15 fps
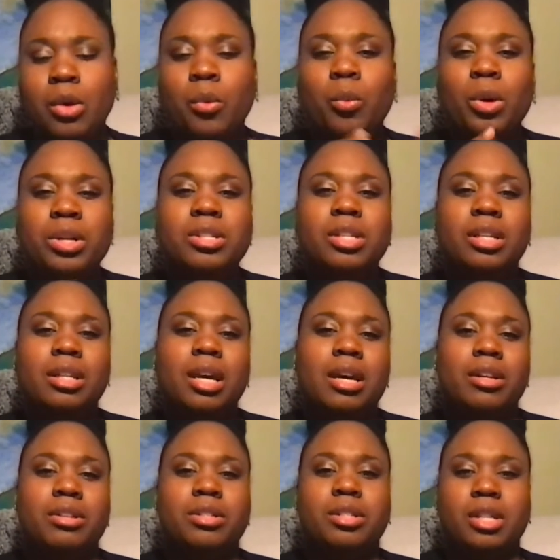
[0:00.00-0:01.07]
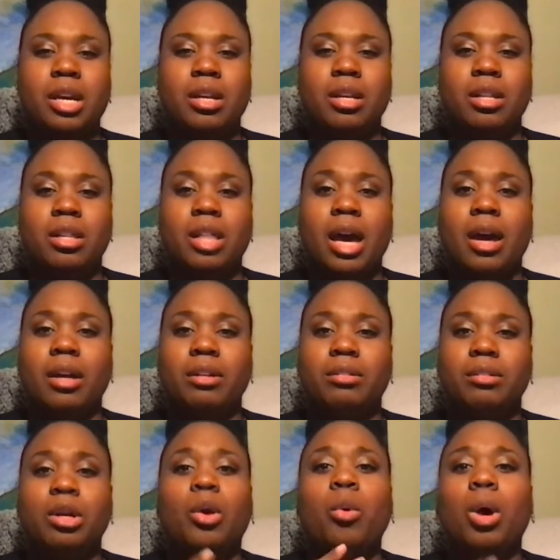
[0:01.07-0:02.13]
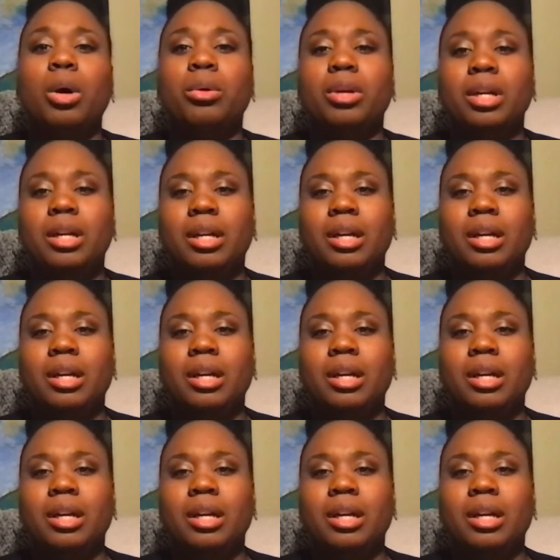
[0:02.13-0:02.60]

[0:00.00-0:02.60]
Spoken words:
Wilson later stated that, quote,